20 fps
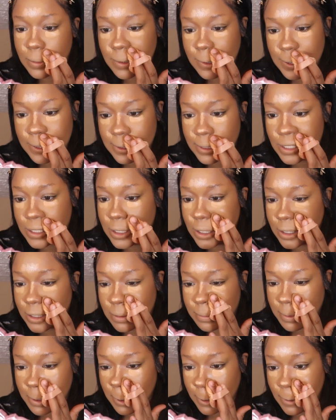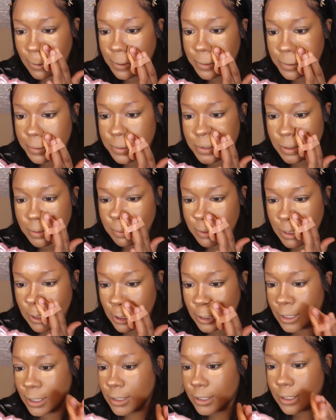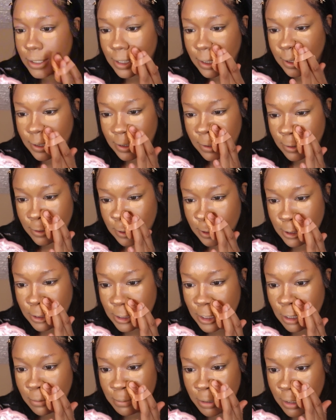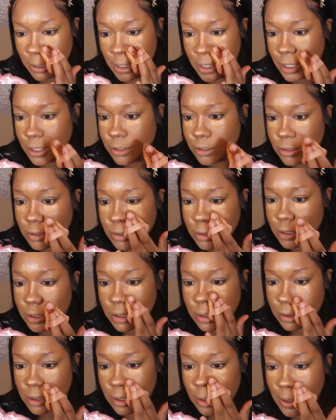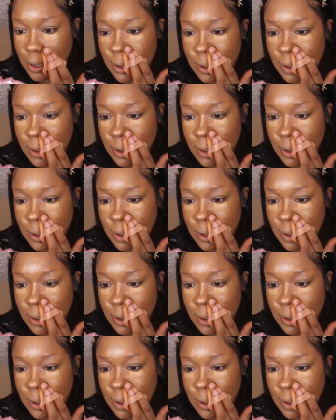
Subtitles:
along the sides of my nose. I'm gonna take that slightly onto the side of my nostrils.